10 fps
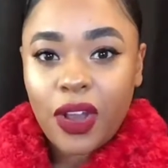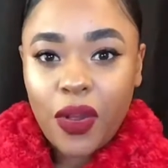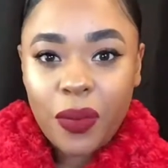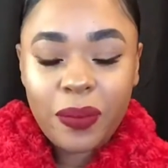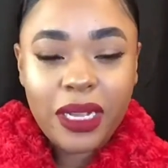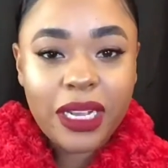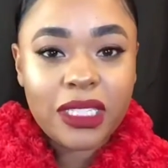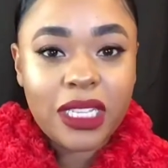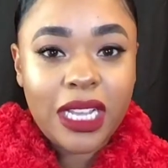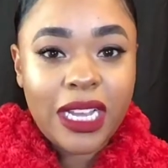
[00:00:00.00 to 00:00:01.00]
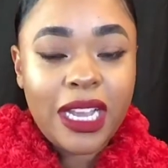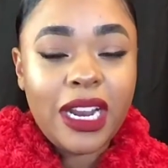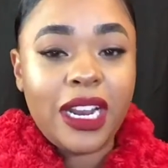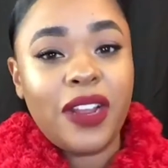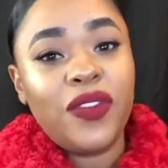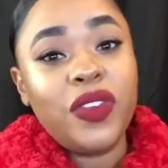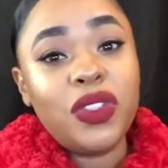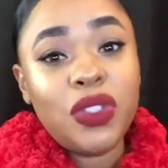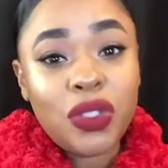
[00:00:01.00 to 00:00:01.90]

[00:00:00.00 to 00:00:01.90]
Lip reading: I hope you guys like it. And if you